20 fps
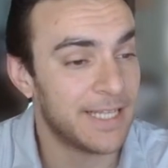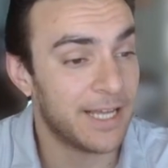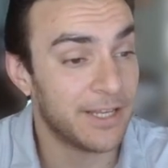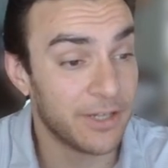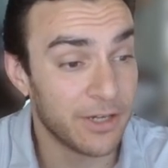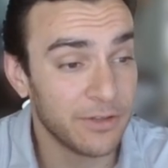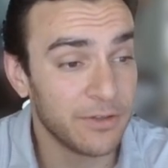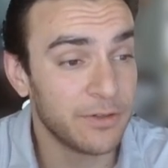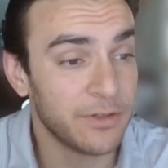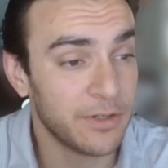
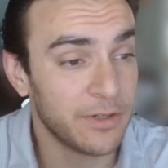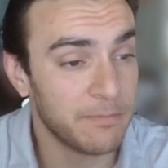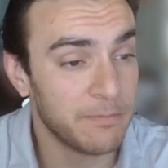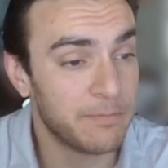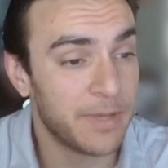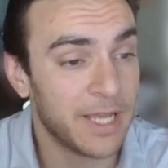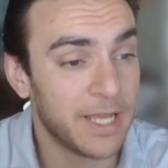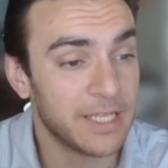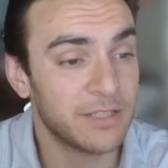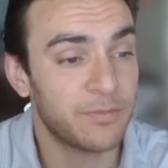Another
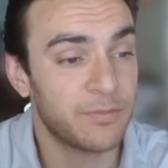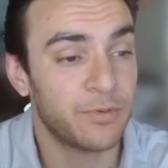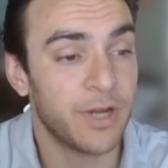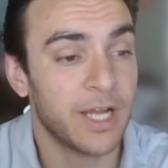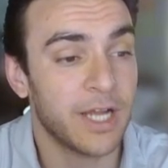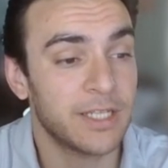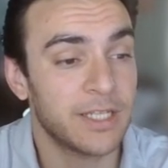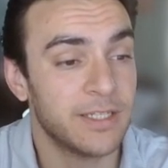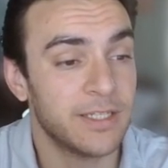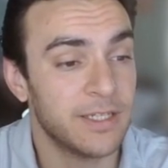best
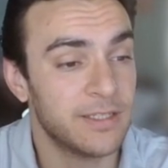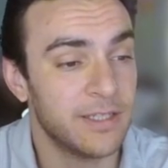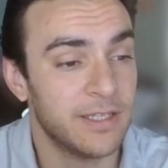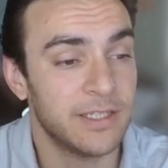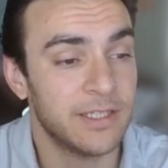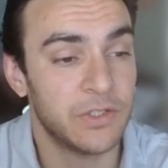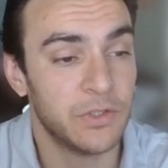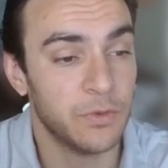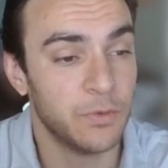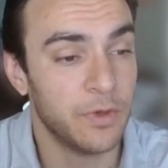practice
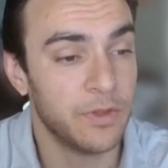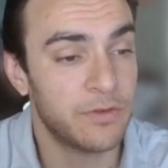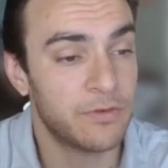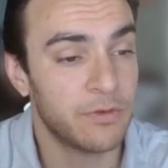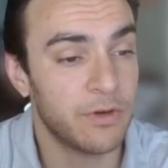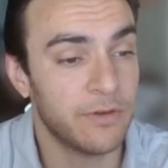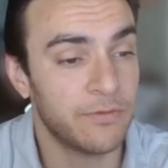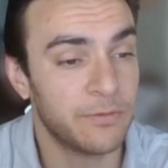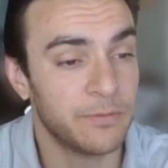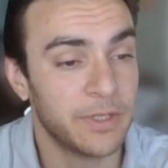is to
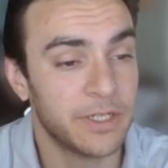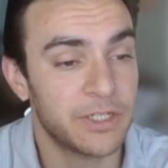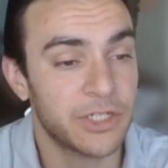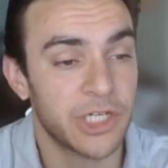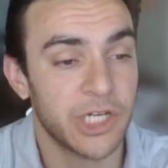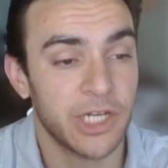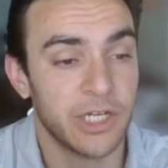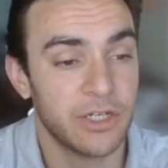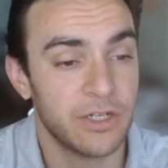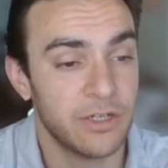withdraw from
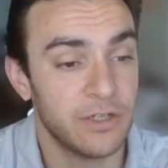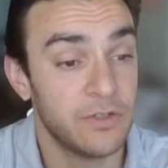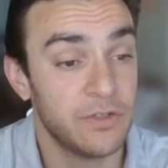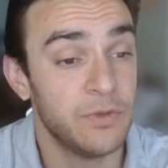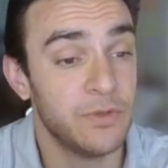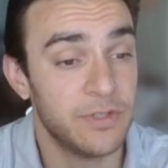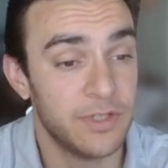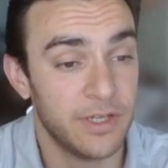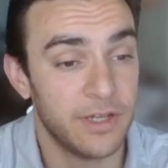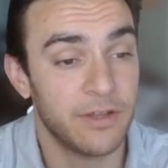exchanges
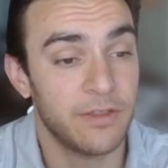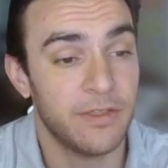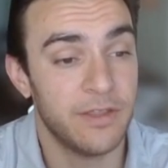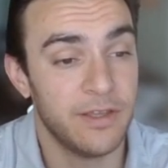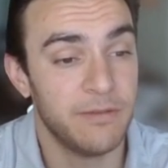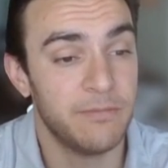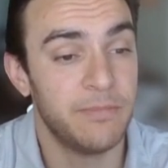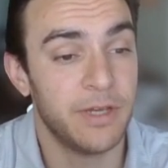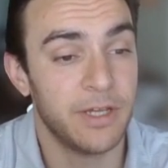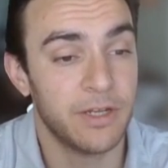using
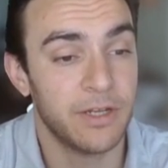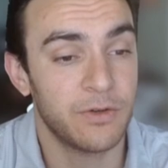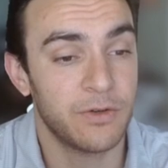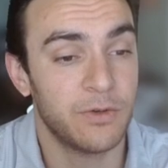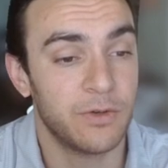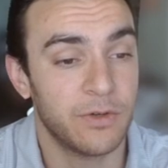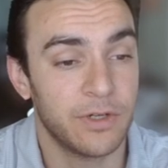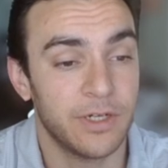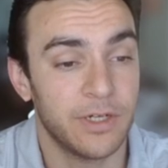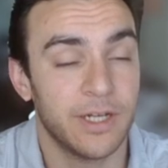the
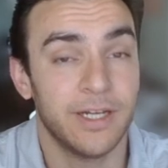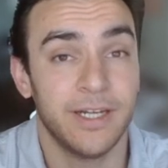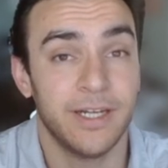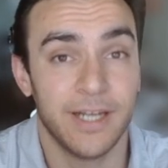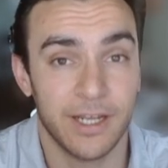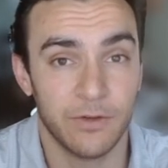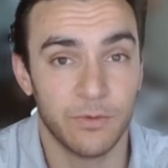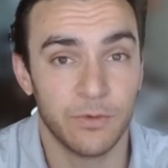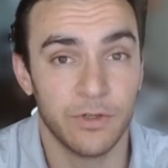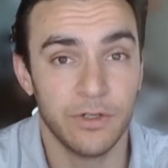Bitcoin
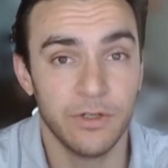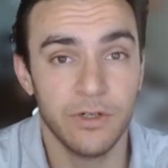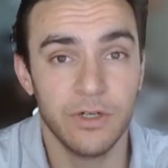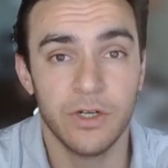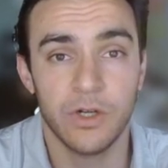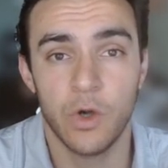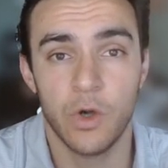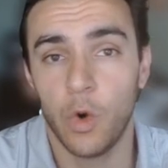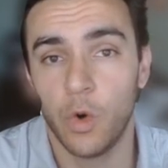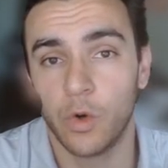network
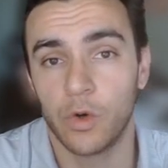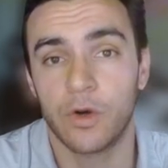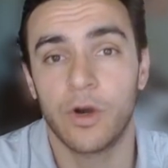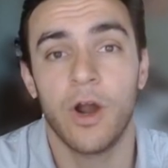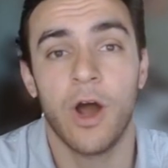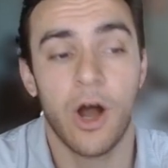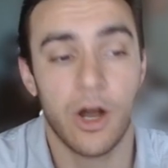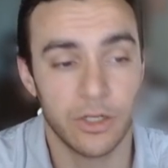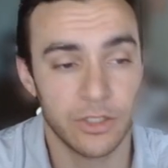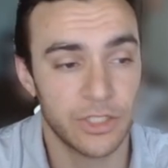or
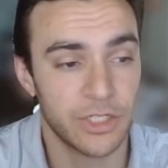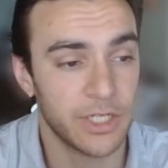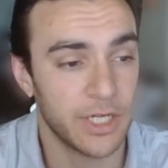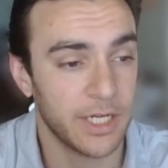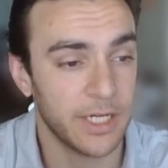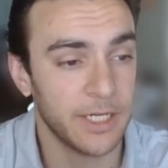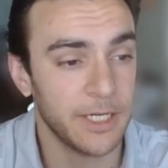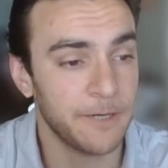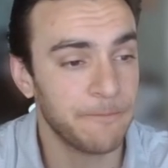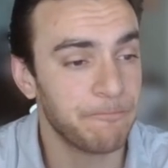
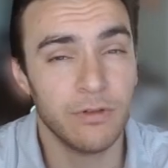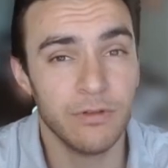on-chain.